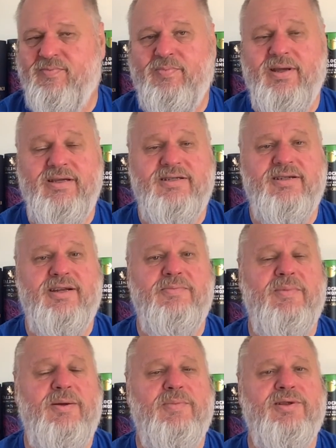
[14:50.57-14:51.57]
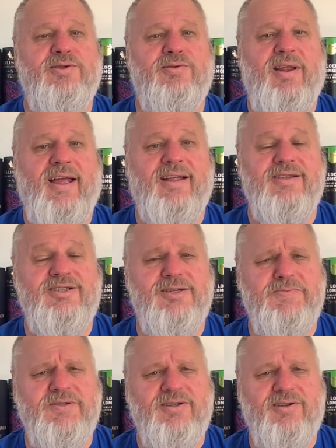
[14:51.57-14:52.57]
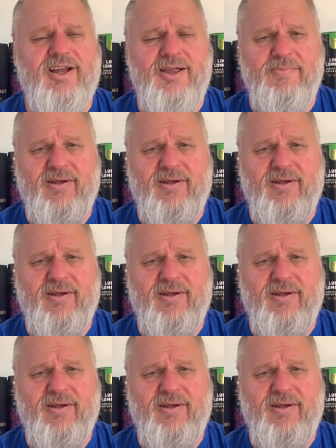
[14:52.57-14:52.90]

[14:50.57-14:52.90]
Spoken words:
Please remember to like and subscribe.